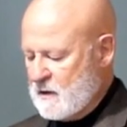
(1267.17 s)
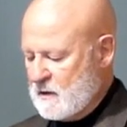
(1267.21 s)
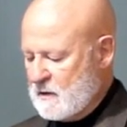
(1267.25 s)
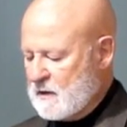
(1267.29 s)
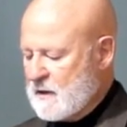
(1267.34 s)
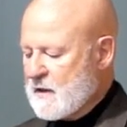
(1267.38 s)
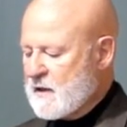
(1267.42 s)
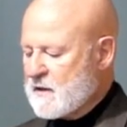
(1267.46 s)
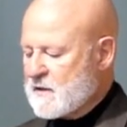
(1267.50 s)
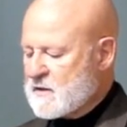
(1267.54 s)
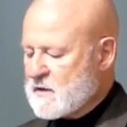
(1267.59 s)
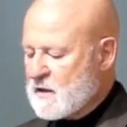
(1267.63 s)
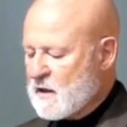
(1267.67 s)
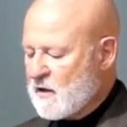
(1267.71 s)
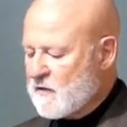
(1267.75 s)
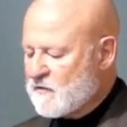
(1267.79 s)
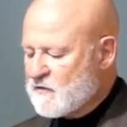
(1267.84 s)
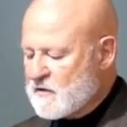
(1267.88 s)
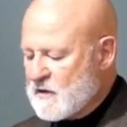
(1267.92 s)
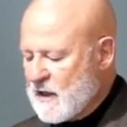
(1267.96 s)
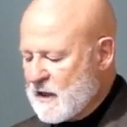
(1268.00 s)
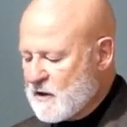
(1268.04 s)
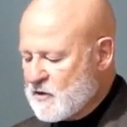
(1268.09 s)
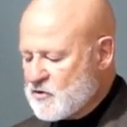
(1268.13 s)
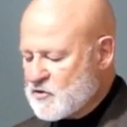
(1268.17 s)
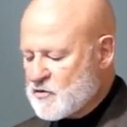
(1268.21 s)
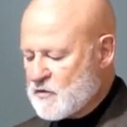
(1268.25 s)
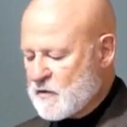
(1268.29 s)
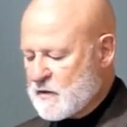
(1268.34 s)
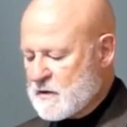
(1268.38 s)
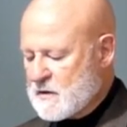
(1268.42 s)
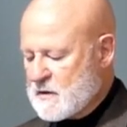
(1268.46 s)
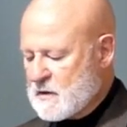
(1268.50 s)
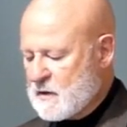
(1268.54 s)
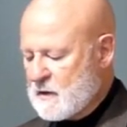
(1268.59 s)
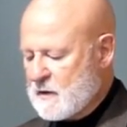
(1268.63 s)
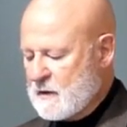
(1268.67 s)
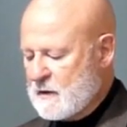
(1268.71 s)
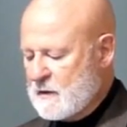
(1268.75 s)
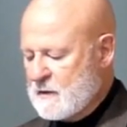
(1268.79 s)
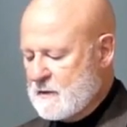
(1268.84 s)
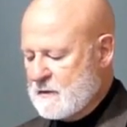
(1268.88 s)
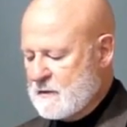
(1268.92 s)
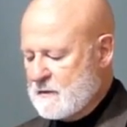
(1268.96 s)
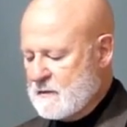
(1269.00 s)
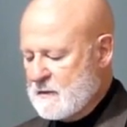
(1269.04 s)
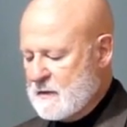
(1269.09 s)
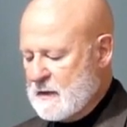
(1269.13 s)
Let us love dangerously.
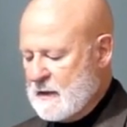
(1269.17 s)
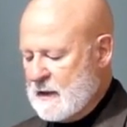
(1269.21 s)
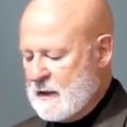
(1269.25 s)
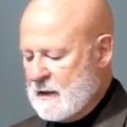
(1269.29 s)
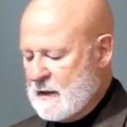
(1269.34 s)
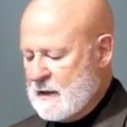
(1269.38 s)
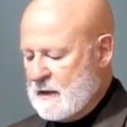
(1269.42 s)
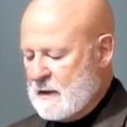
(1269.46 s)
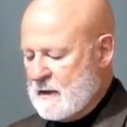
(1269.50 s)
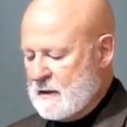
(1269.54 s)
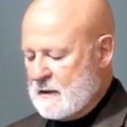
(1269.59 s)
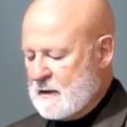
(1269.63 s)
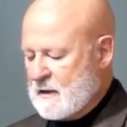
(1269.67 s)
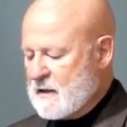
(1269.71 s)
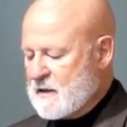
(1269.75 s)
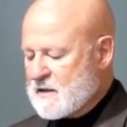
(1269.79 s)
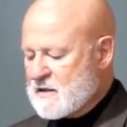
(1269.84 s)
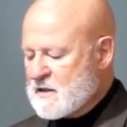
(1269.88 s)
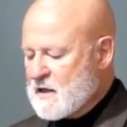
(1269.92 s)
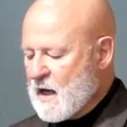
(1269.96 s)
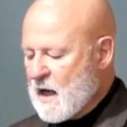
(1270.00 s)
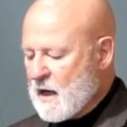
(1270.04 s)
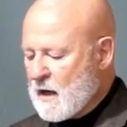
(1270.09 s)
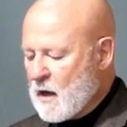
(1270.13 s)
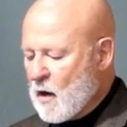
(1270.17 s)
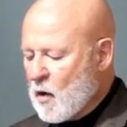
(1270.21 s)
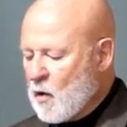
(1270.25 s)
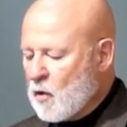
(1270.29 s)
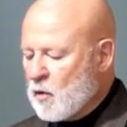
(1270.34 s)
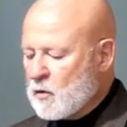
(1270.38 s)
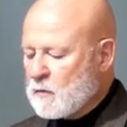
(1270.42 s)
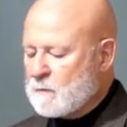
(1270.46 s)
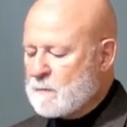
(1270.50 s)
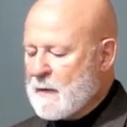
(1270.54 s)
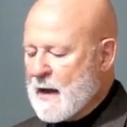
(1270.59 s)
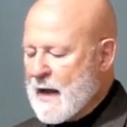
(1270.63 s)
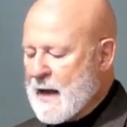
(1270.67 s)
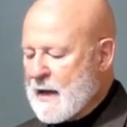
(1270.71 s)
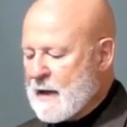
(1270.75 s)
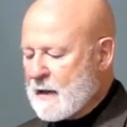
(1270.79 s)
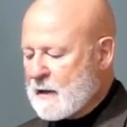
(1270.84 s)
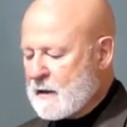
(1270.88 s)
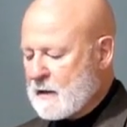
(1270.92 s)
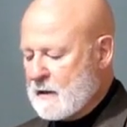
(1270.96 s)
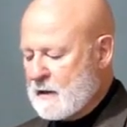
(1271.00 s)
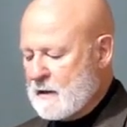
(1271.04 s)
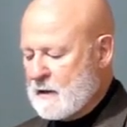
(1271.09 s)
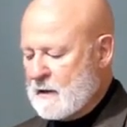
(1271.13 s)
Let us not hold
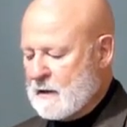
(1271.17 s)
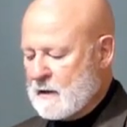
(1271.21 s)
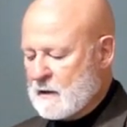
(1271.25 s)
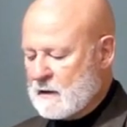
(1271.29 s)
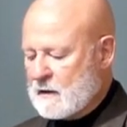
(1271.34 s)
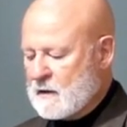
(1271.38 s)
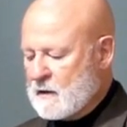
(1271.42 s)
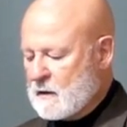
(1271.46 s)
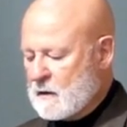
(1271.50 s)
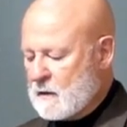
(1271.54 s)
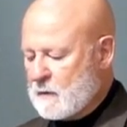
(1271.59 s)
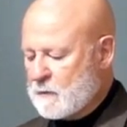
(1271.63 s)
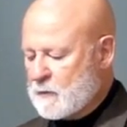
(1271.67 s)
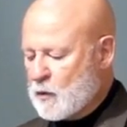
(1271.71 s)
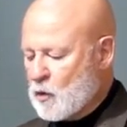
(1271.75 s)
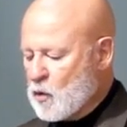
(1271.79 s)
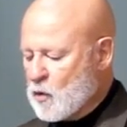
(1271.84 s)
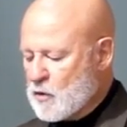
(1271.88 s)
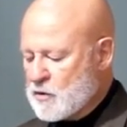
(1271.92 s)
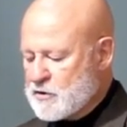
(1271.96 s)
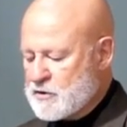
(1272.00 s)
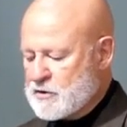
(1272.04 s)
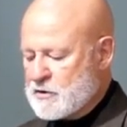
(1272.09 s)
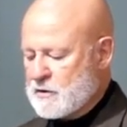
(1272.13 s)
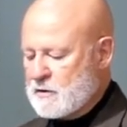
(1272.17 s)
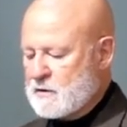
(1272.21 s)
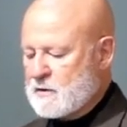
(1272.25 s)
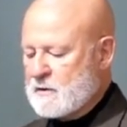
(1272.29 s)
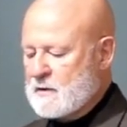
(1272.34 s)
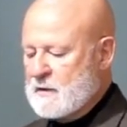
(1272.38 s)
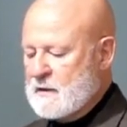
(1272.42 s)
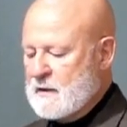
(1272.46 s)
back in little portion,